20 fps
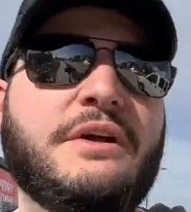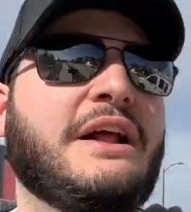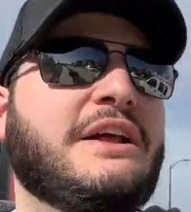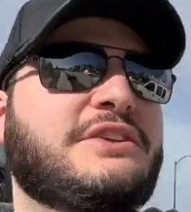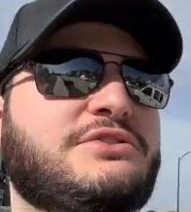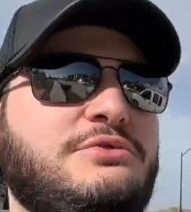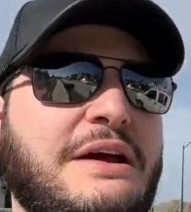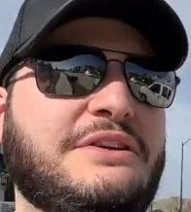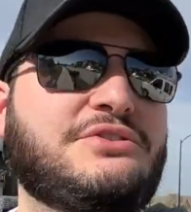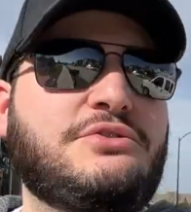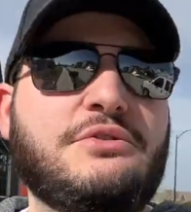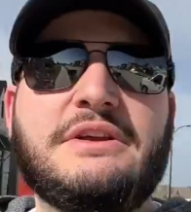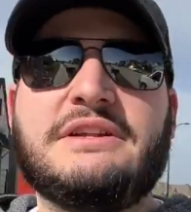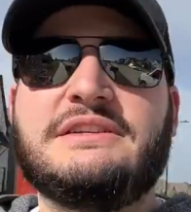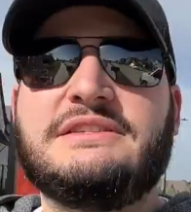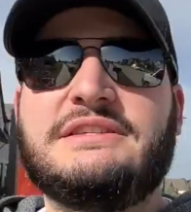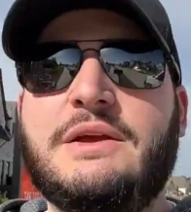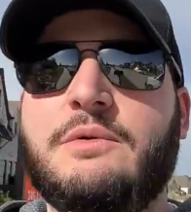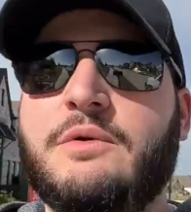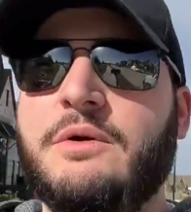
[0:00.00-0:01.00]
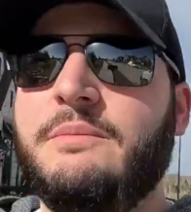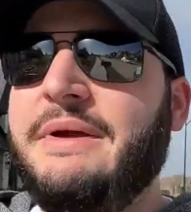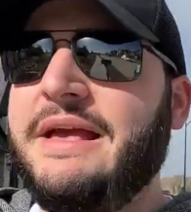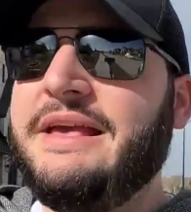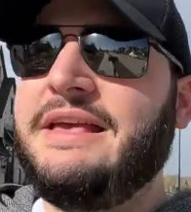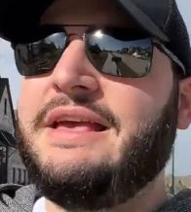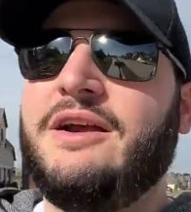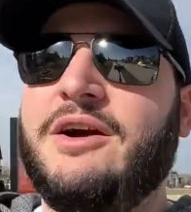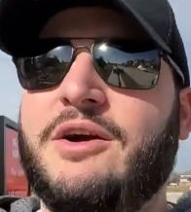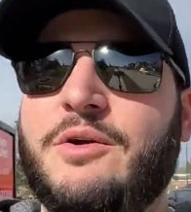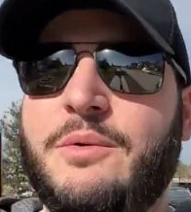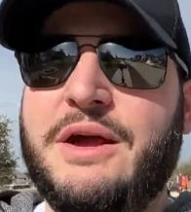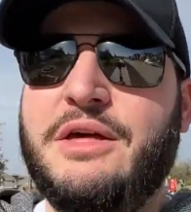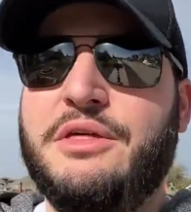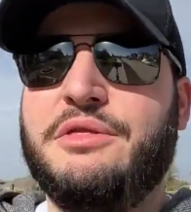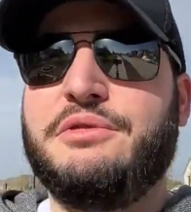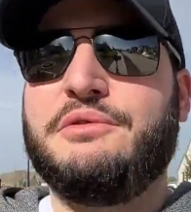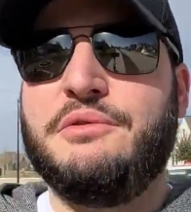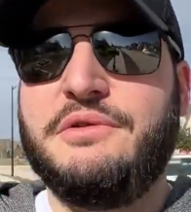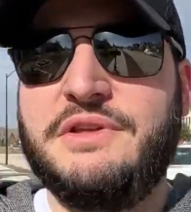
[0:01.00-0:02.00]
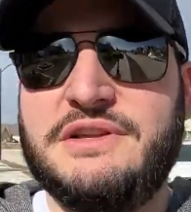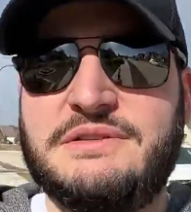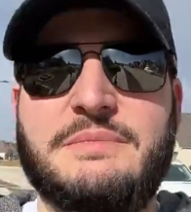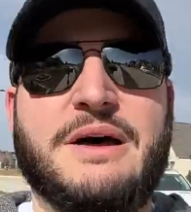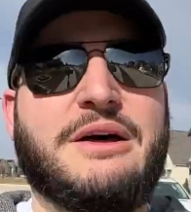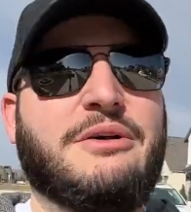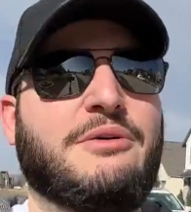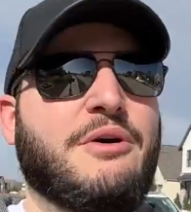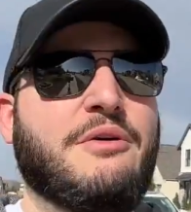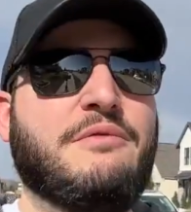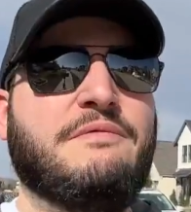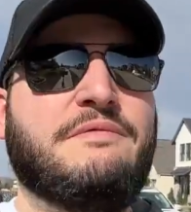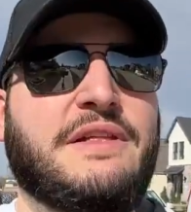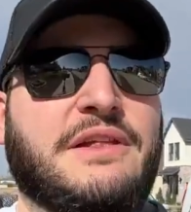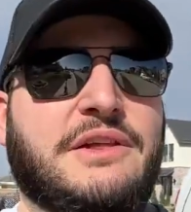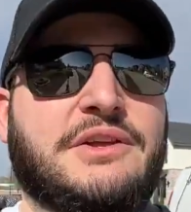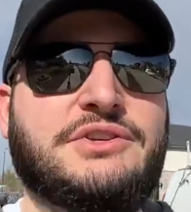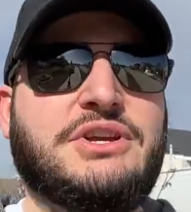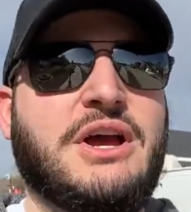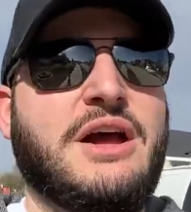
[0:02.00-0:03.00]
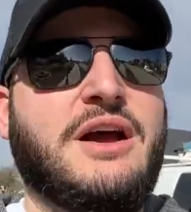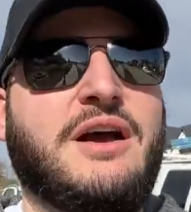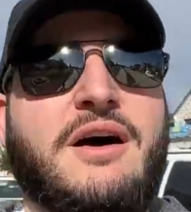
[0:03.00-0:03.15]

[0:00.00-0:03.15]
So as you can see, we're making our way through this model home village.